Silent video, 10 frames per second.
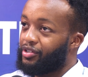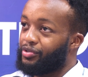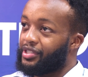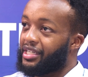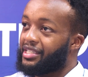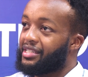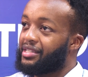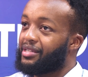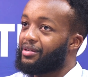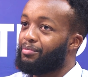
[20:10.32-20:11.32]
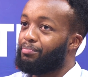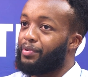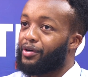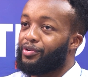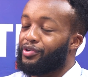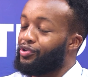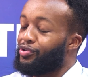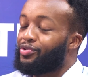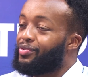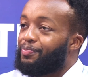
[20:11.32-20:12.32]
You just, because
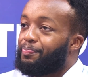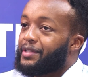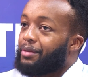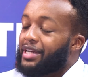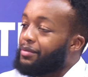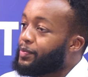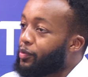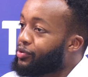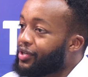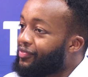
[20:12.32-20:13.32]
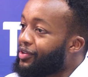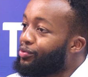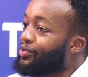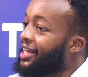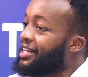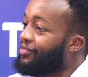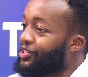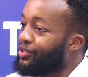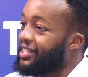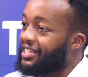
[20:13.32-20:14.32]
you sometimes people don't even know who the
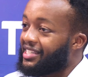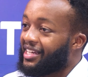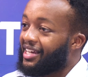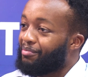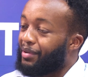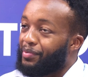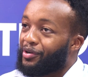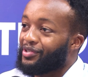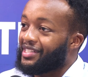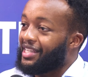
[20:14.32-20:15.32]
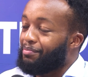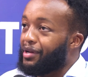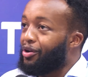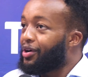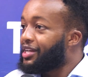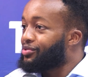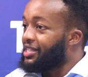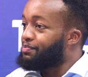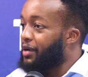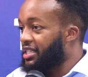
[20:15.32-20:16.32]
individual is, but because they belong into
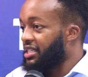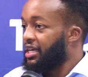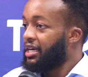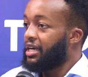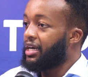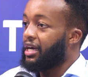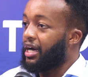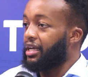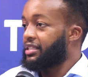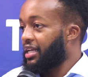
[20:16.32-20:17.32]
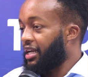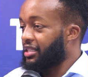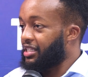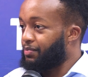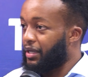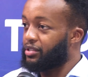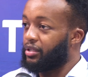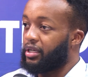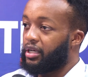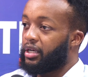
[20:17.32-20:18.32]
this party, I'll select this
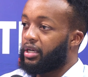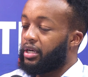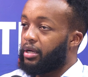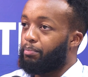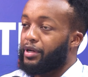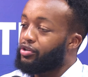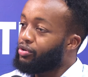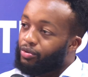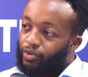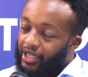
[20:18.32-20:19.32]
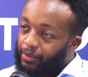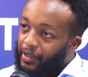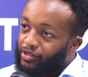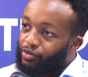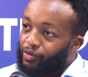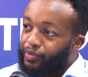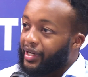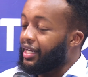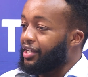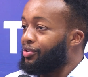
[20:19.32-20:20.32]
person. But you don't know what that person will
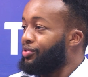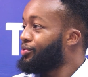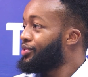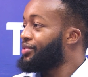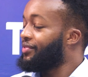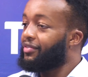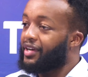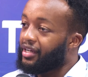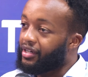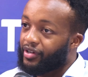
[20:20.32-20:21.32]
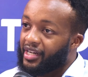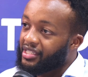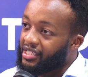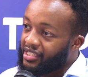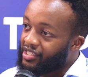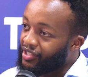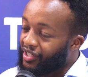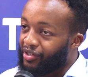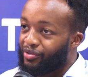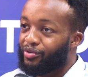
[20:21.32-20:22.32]
bring in. You've never read his history.
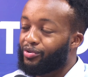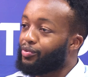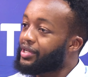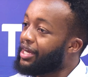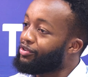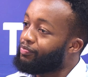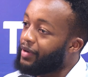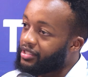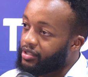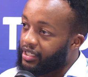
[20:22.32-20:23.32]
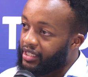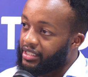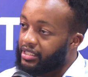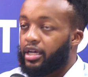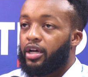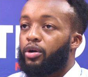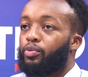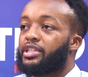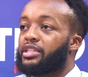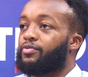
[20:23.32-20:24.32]
You don't know what kind of person he is,
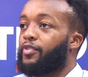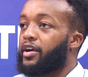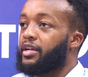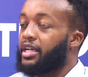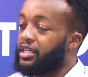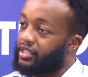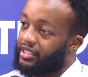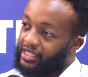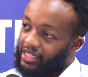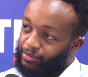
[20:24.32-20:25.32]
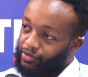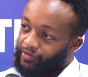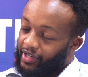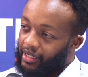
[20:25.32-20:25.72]
which is very dangerous in terms of